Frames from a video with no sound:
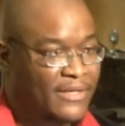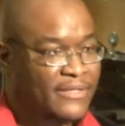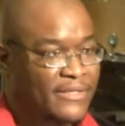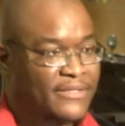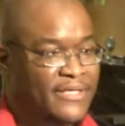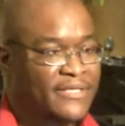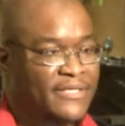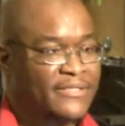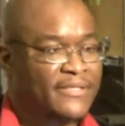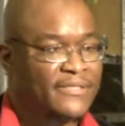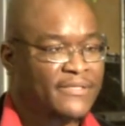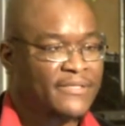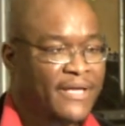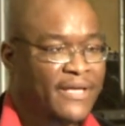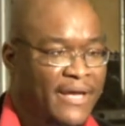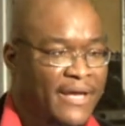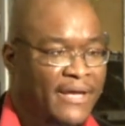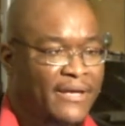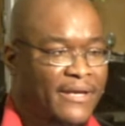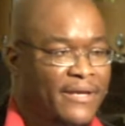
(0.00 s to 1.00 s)
Jesus is
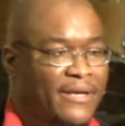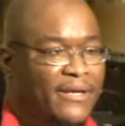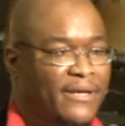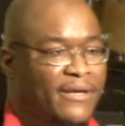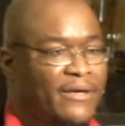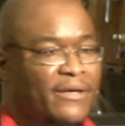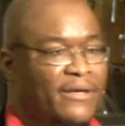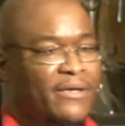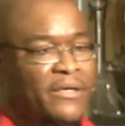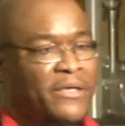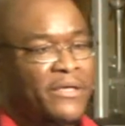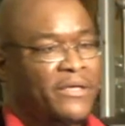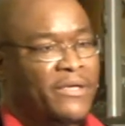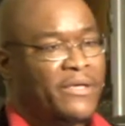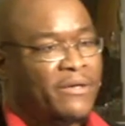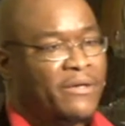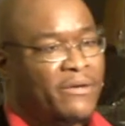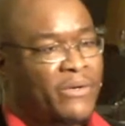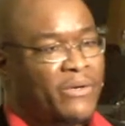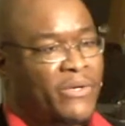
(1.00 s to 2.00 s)
saying,
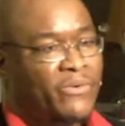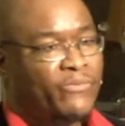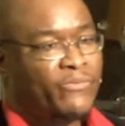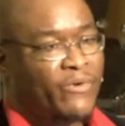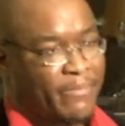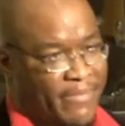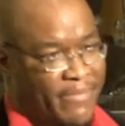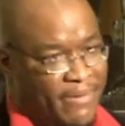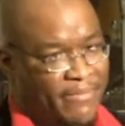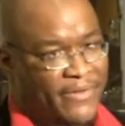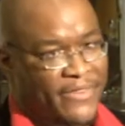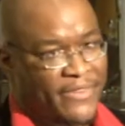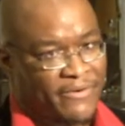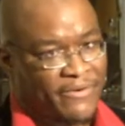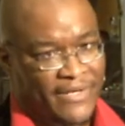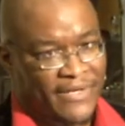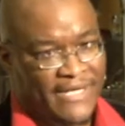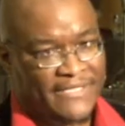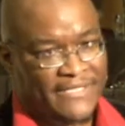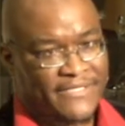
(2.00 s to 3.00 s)
remember the
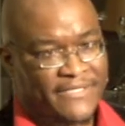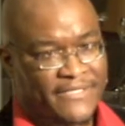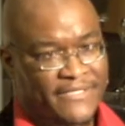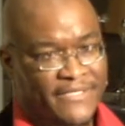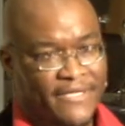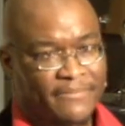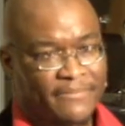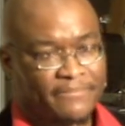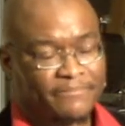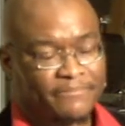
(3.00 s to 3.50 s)
relationship.